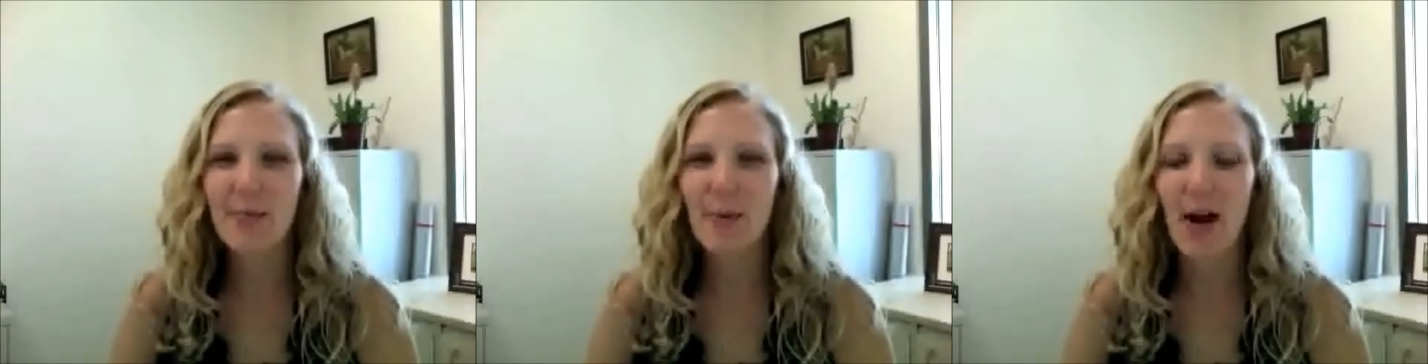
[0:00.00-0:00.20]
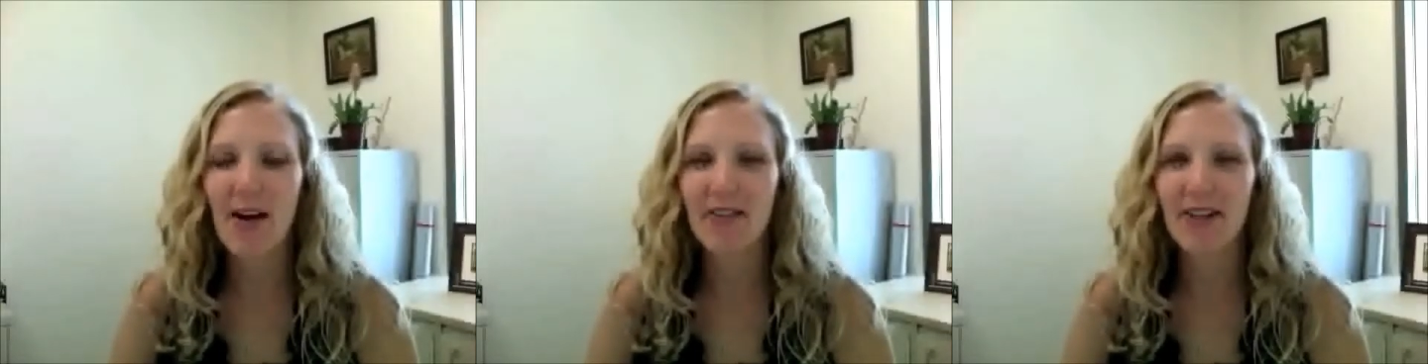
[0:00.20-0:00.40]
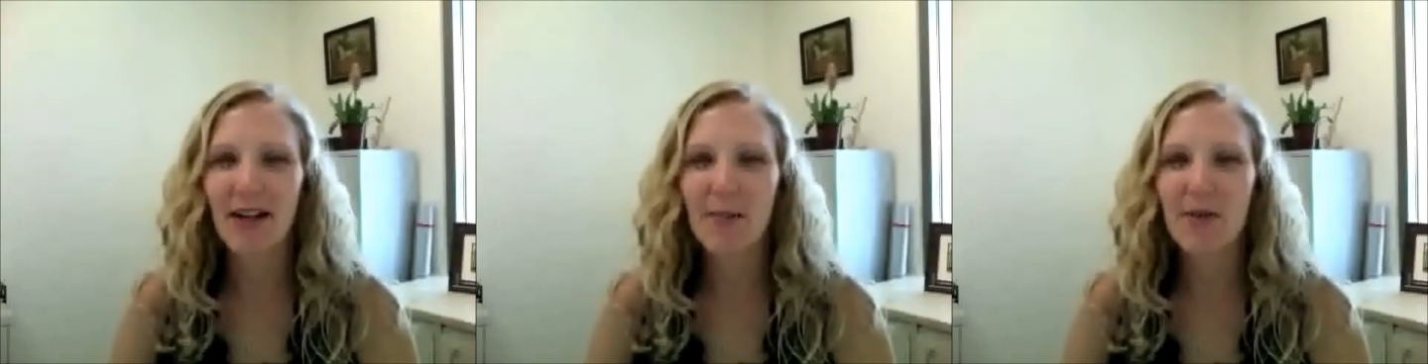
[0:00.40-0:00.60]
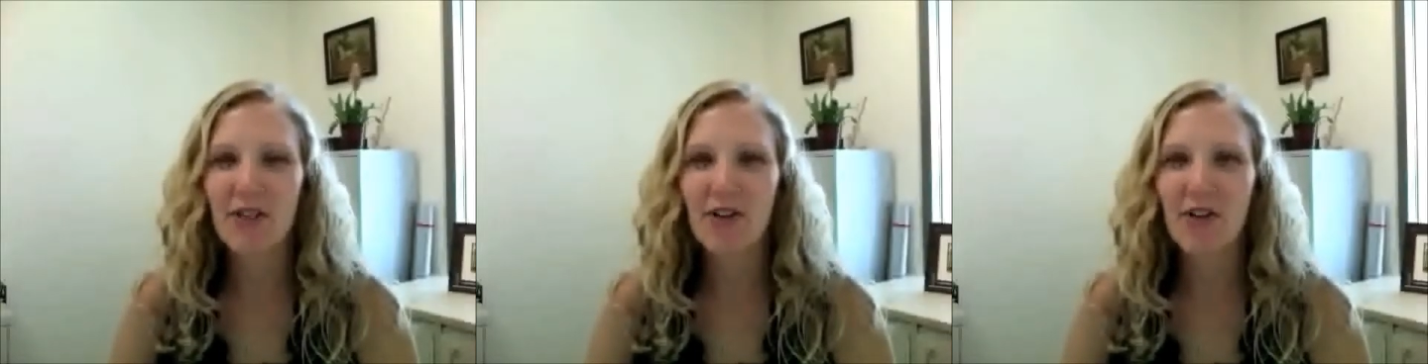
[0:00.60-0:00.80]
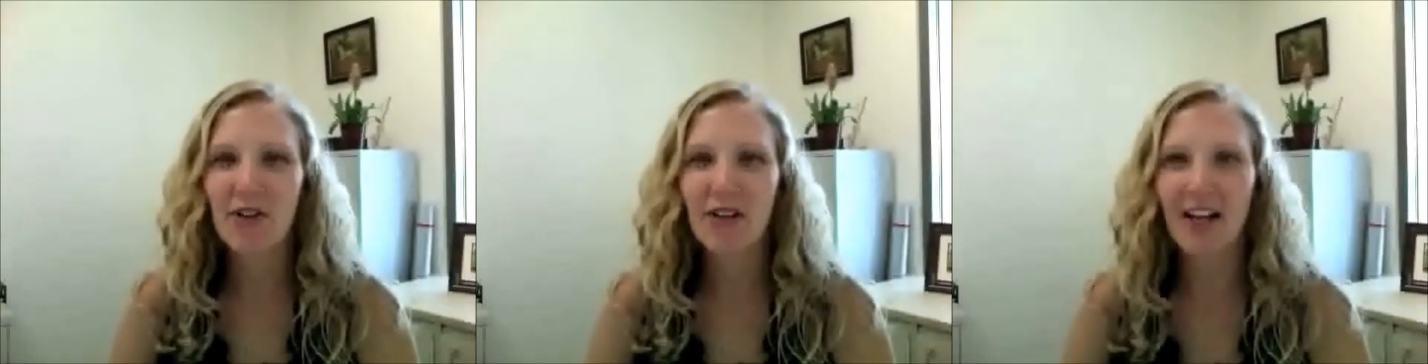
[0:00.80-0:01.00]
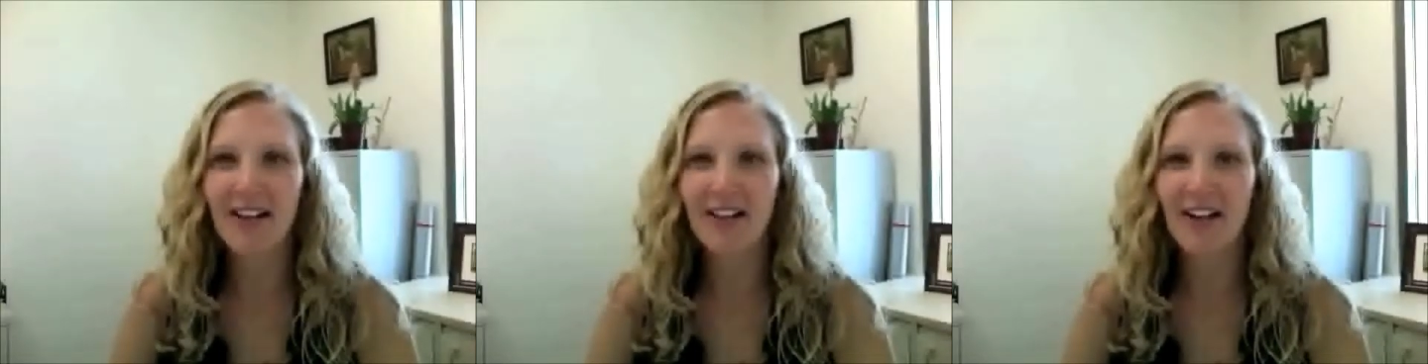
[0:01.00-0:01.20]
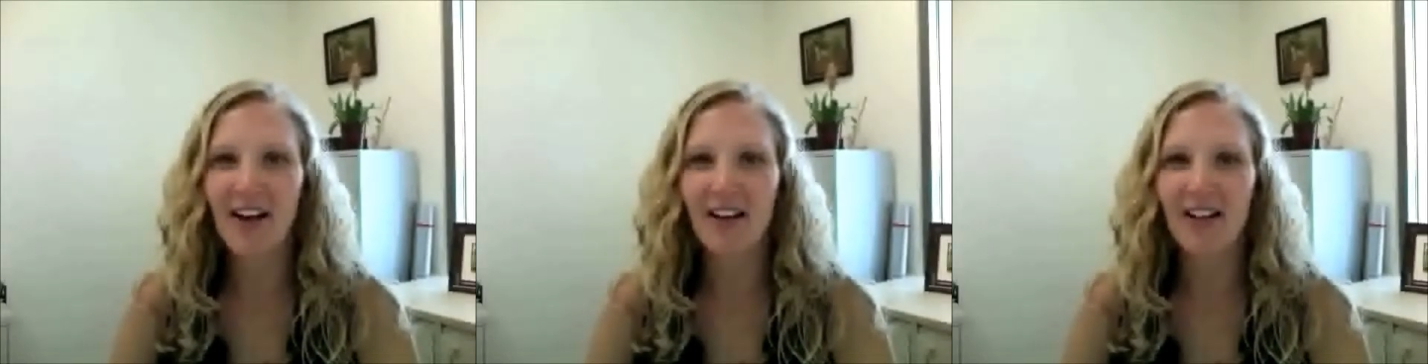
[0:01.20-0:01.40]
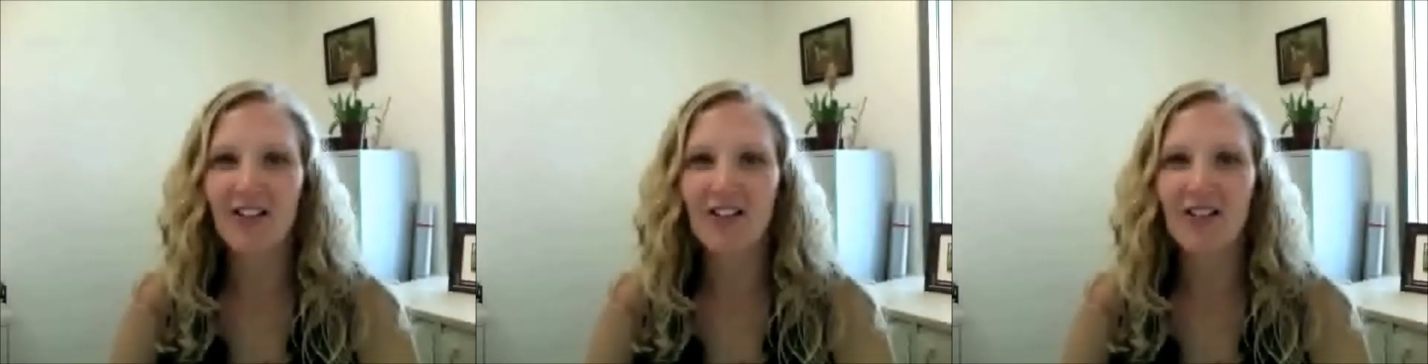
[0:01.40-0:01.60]
Brown and I'm a
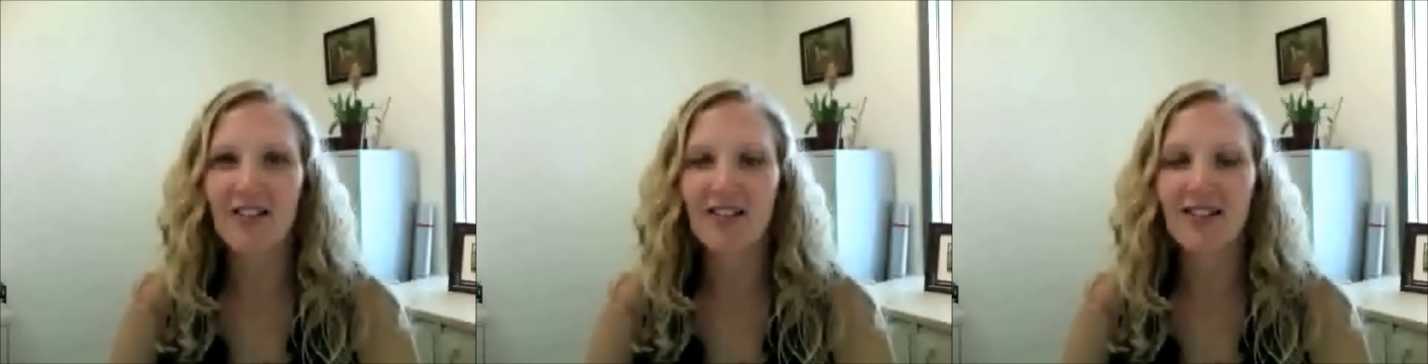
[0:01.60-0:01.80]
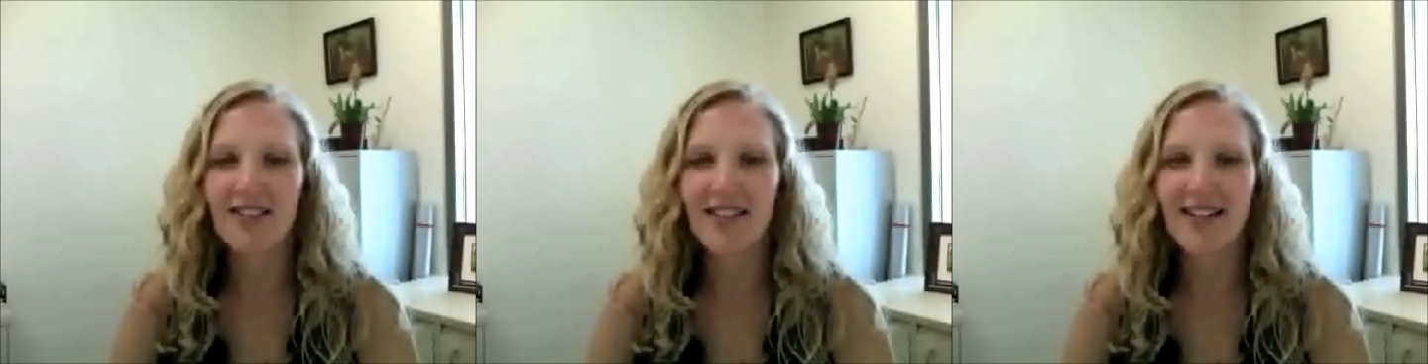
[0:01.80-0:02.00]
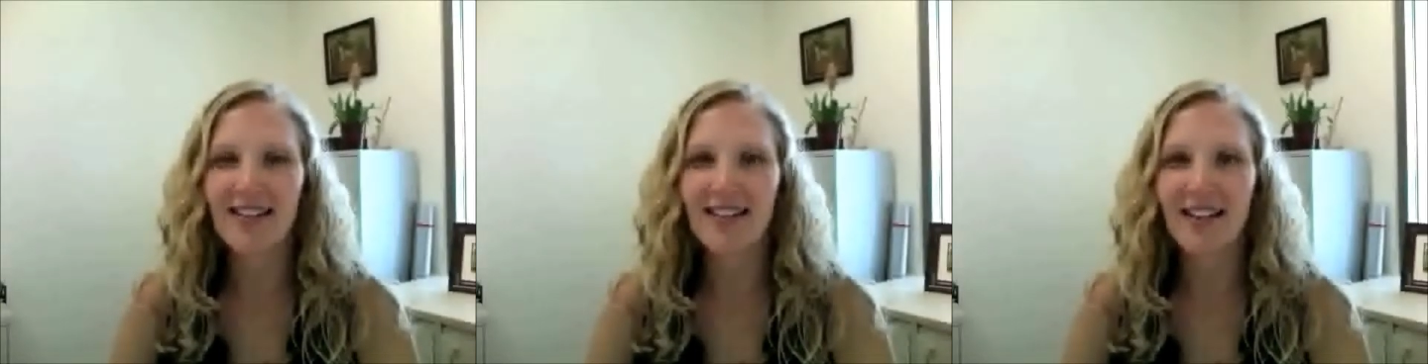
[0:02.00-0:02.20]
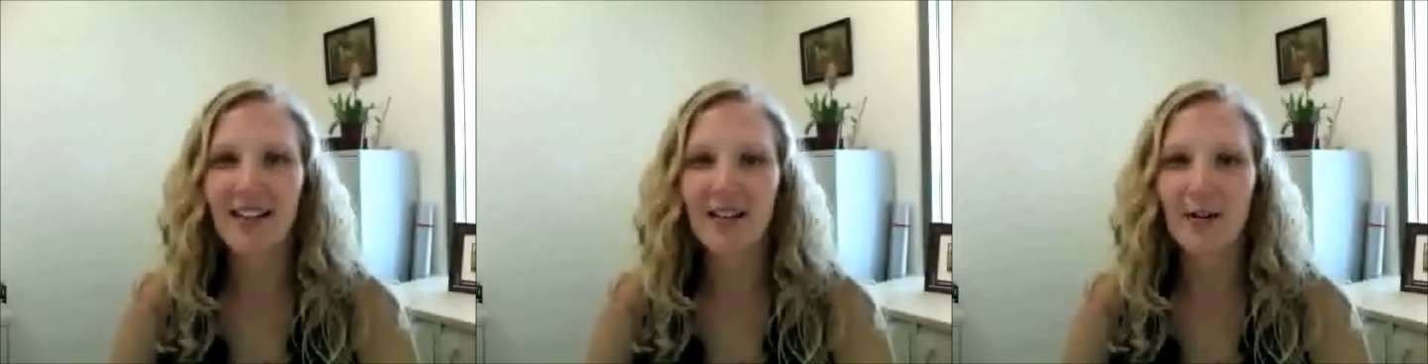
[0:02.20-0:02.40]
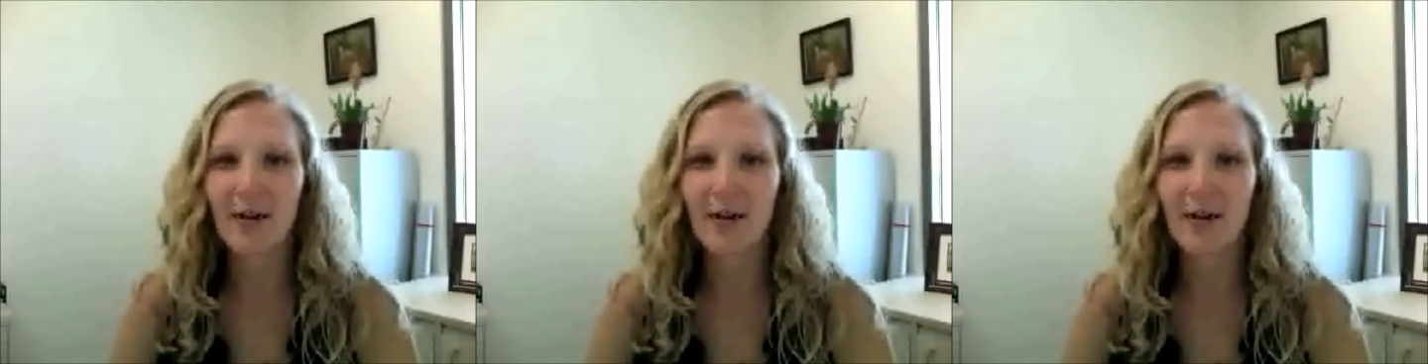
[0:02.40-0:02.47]
urogynecologist in San Diego,